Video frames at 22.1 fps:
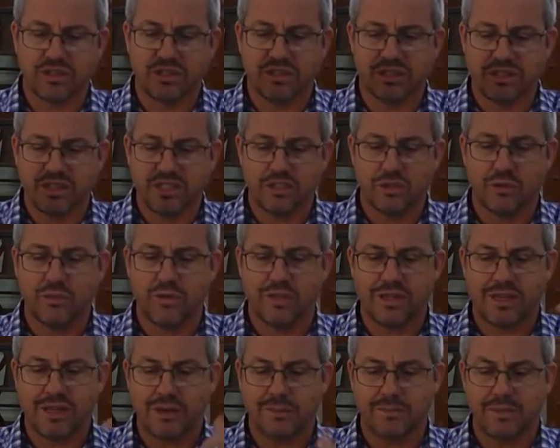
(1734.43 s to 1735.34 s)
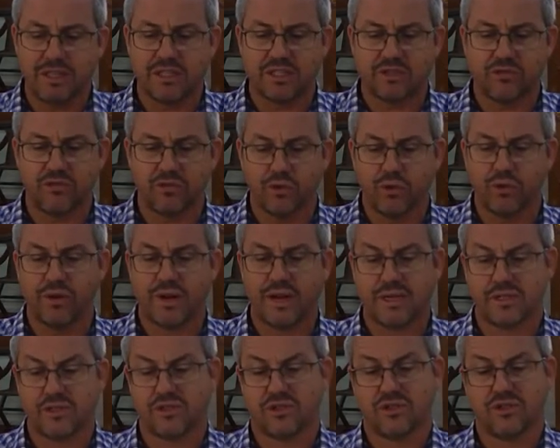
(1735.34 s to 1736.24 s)
to deal with our mess for
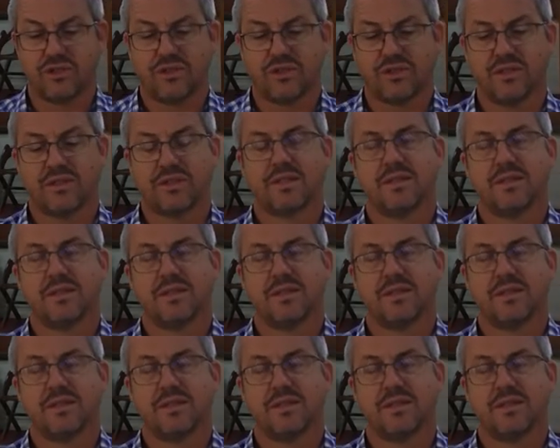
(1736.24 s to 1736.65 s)
us